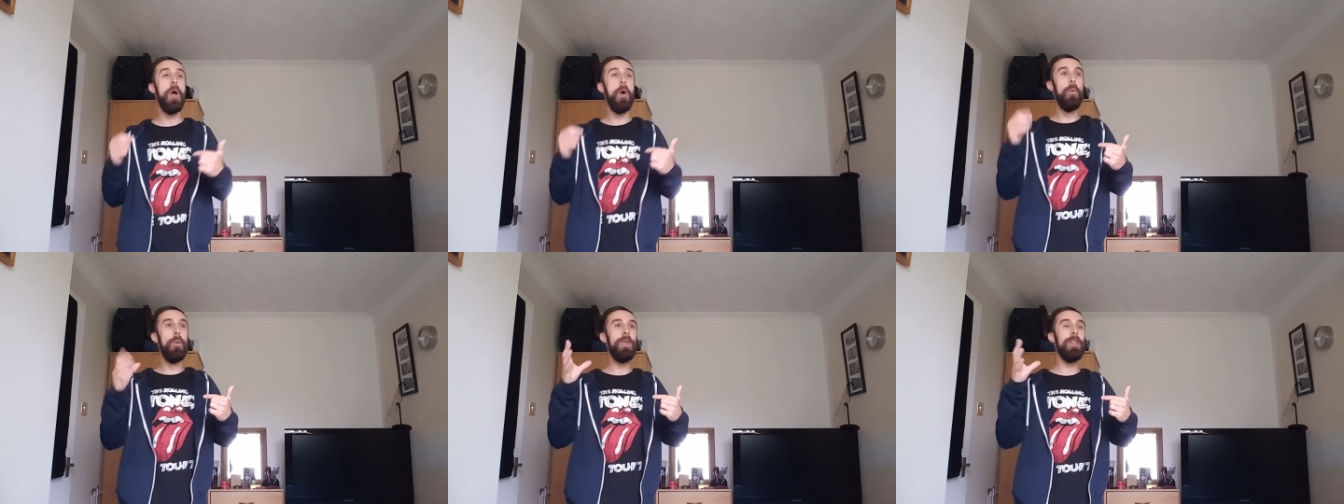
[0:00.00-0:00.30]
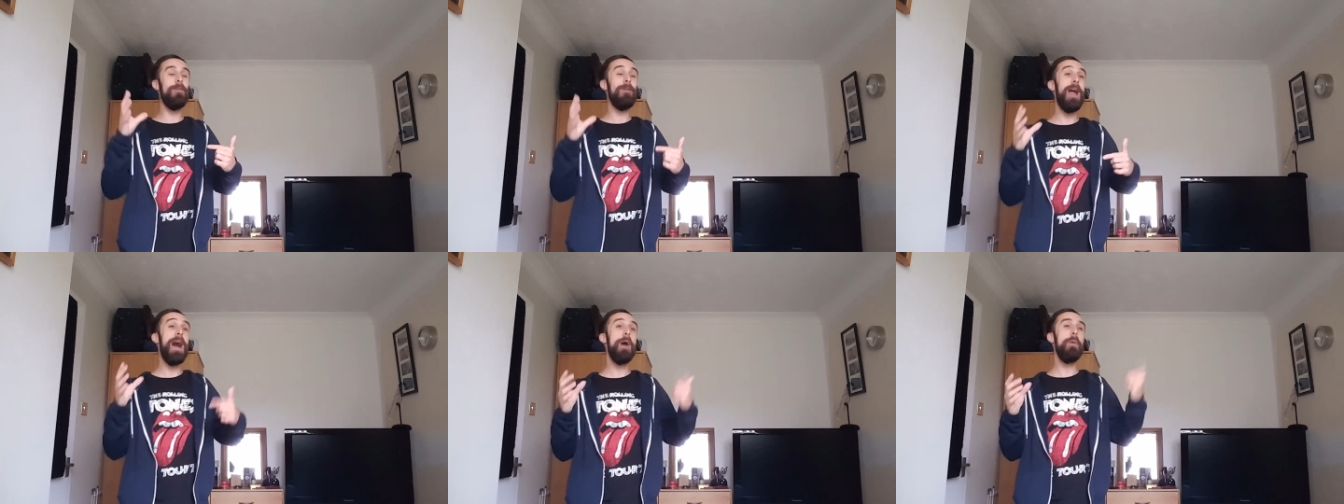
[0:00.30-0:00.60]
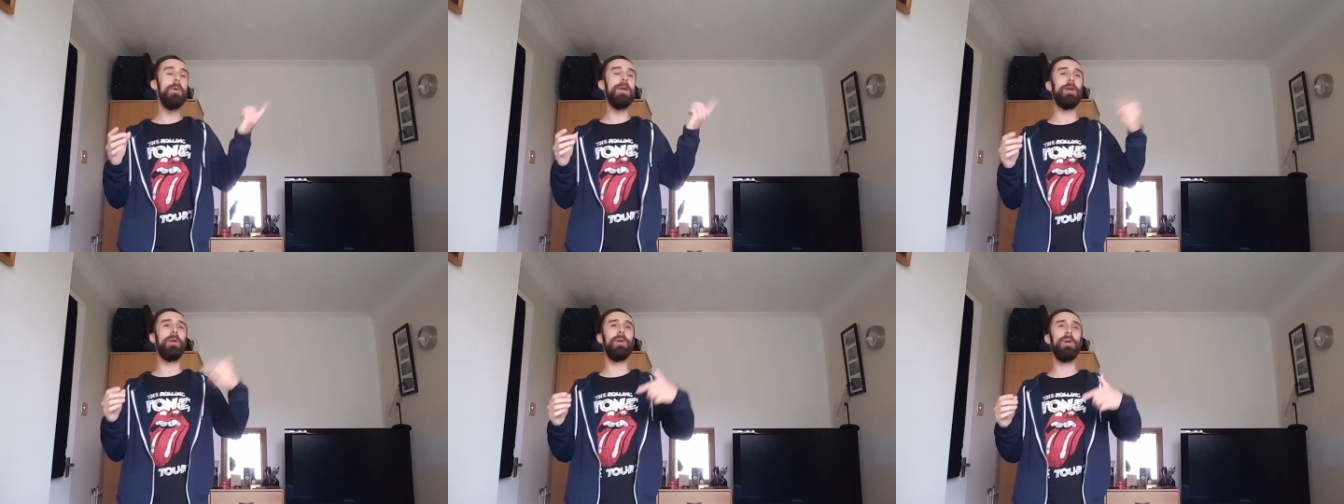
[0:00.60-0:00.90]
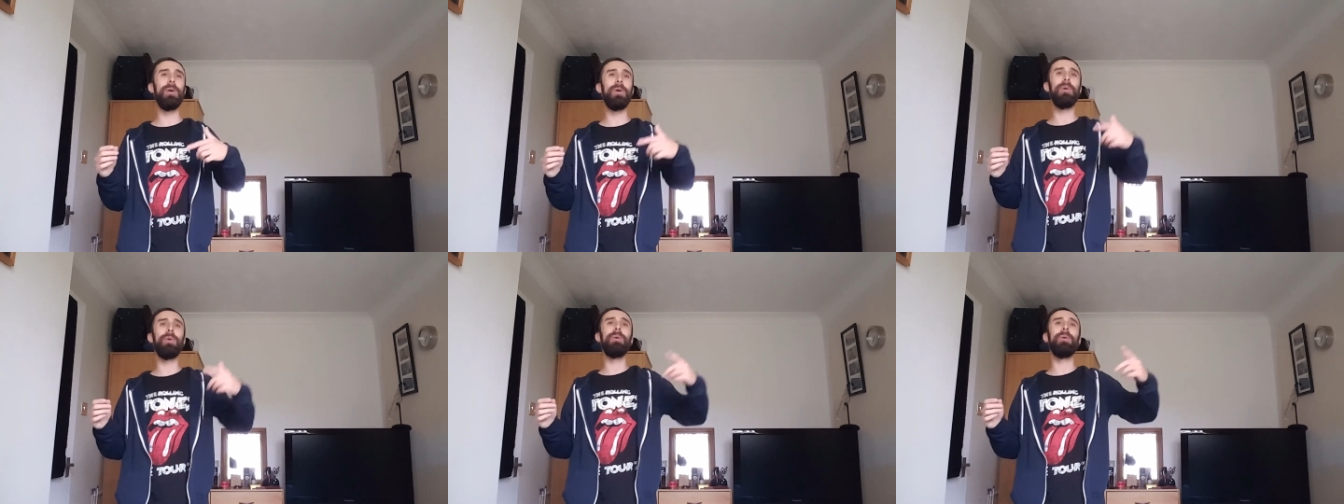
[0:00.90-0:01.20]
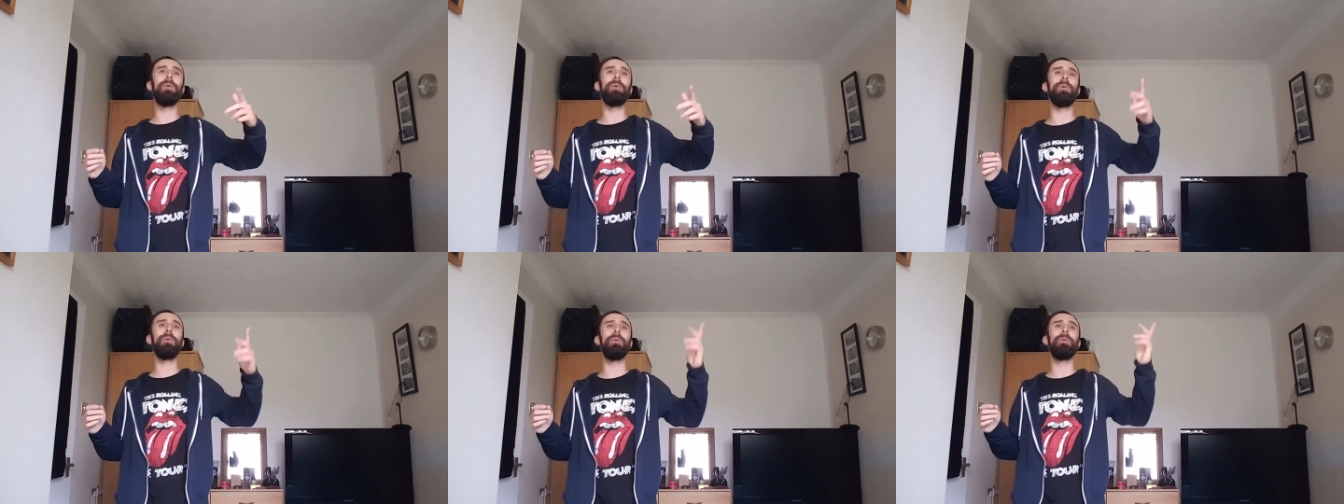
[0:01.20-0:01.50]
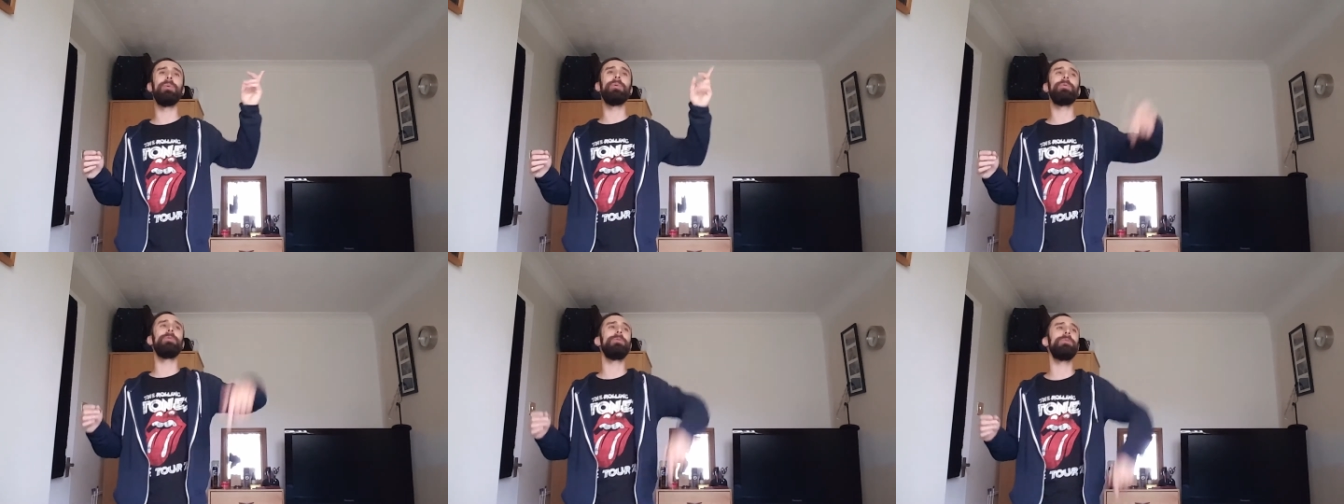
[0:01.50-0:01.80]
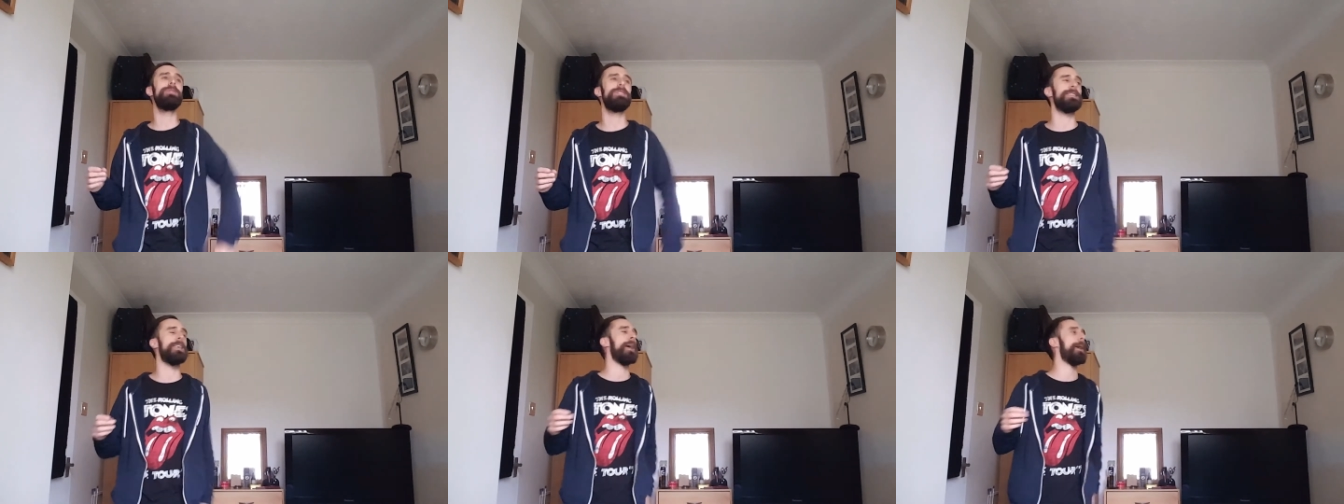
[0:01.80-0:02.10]
whether I win or
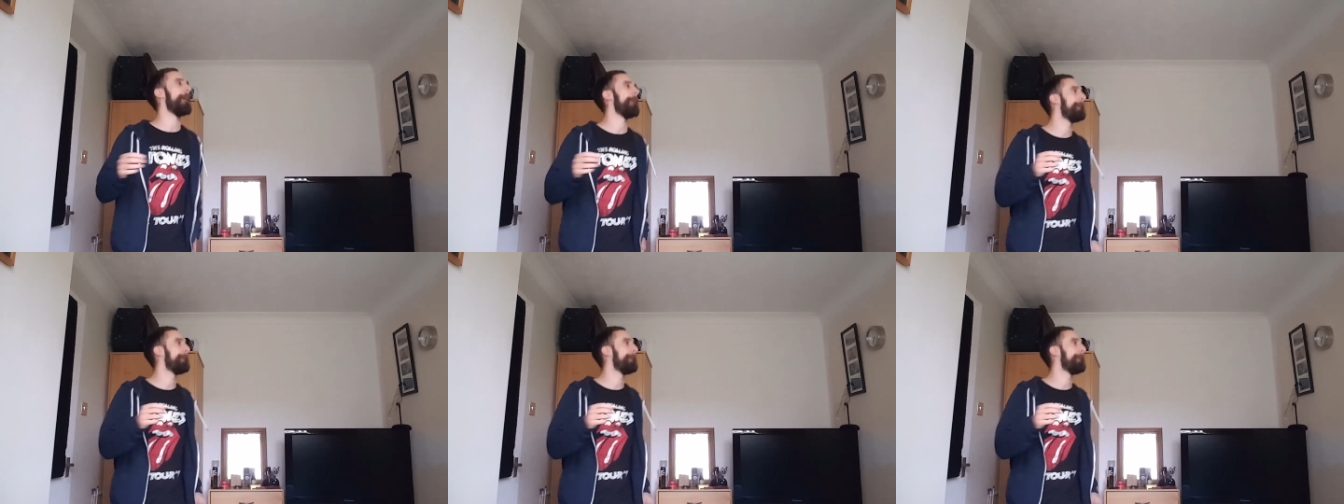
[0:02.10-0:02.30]
lose.